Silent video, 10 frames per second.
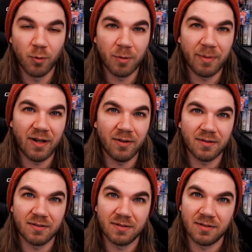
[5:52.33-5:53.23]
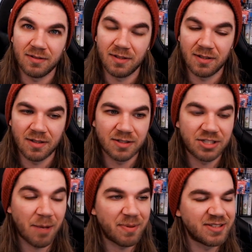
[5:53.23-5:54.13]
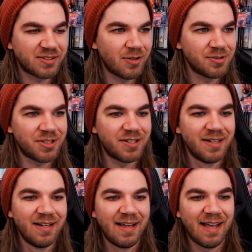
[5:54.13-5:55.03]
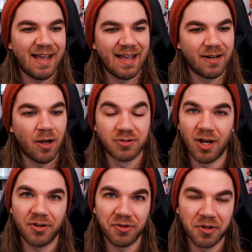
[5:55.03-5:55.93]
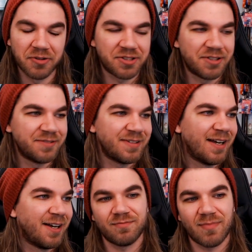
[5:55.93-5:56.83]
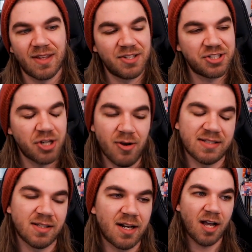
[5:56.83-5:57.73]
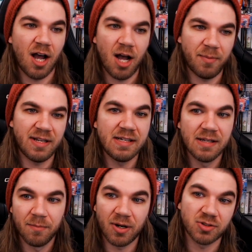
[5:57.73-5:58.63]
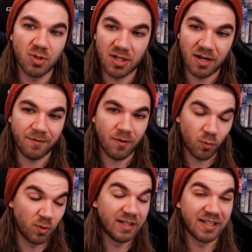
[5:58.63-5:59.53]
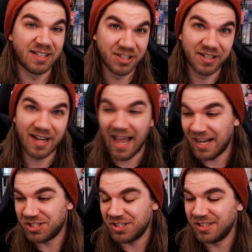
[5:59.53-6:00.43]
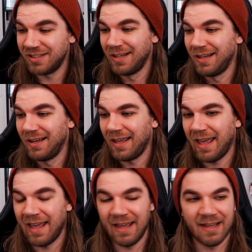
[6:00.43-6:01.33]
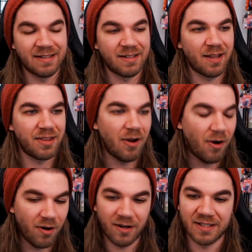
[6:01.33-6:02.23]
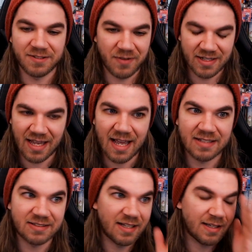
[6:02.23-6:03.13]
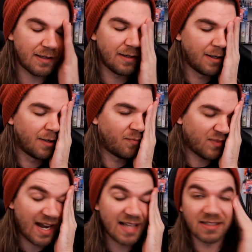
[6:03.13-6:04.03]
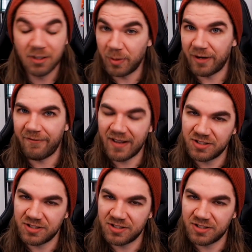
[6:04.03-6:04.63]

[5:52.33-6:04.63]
more about Japanese culture and otaku culture. This show has of comedy, but also a lot of really good action, and the art is fantastic. It has a little bit of